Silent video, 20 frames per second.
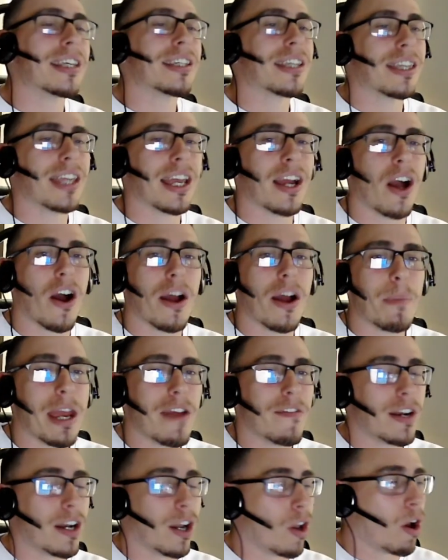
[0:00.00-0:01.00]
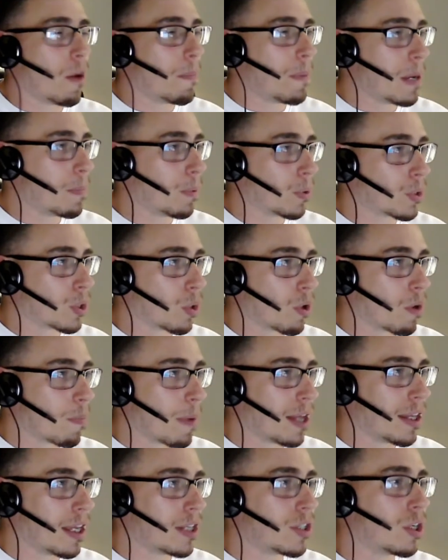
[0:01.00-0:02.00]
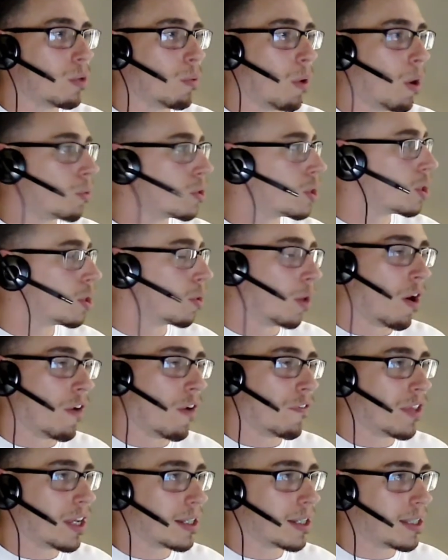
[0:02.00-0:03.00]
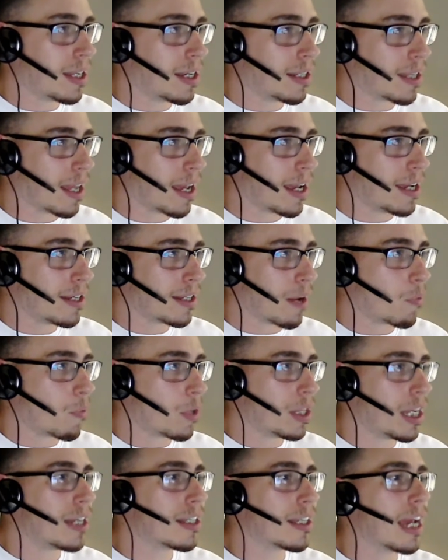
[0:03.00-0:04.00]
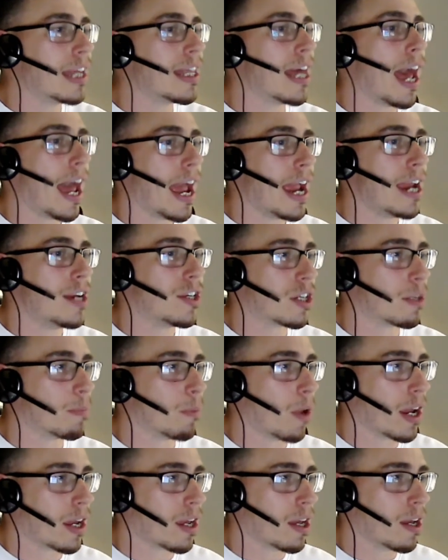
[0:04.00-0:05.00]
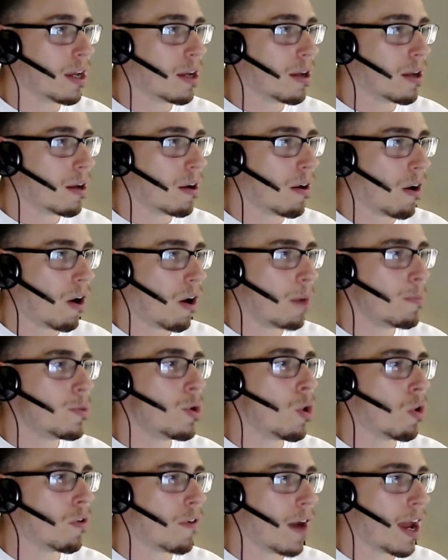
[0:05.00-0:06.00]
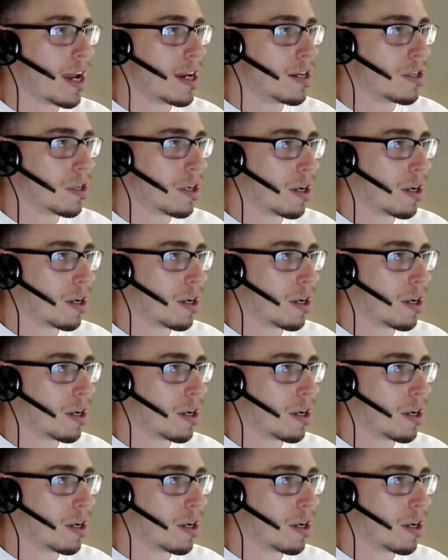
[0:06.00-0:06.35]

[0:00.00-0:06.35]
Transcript: thing, I'm hearing a lot of people talk about they're too old to do a lot of things these days, and when they say their age, I'm like, I'm your age.